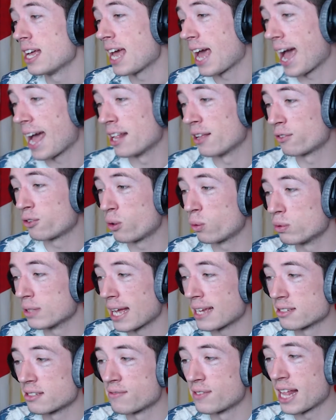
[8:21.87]
And of course,
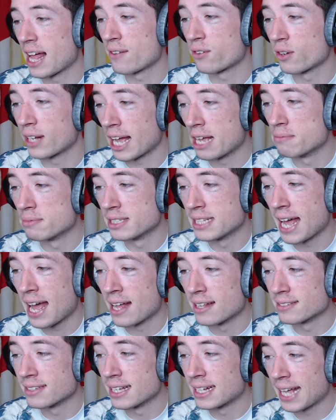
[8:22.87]
Aston Villa have got games in
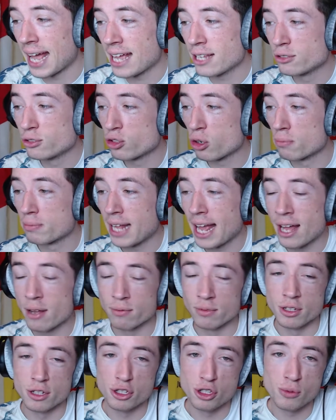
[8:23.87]
hand. So they can drop
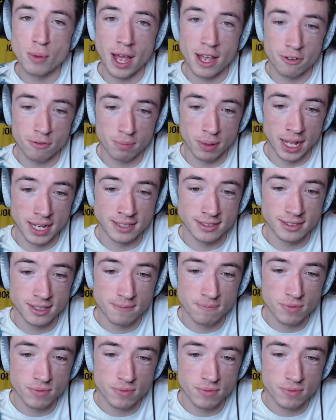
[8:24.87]
down to 8th place.